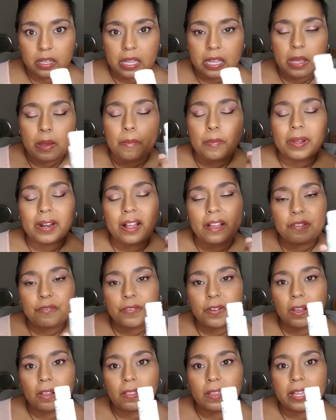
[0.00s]
But I felt
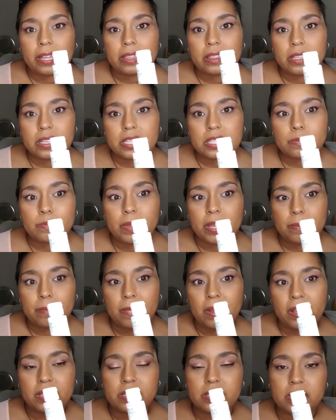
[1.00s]
like this made my
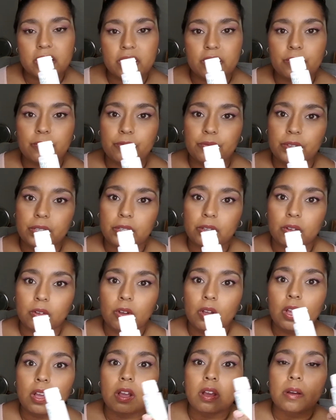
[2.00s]
skin feel
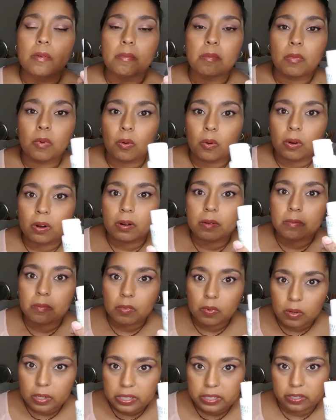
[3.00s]
more
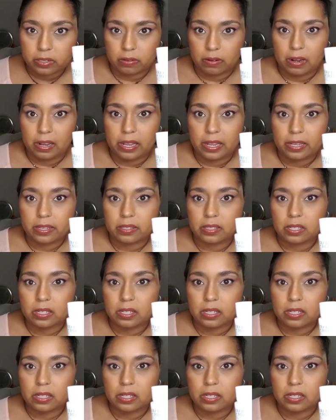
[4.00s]
moisturized.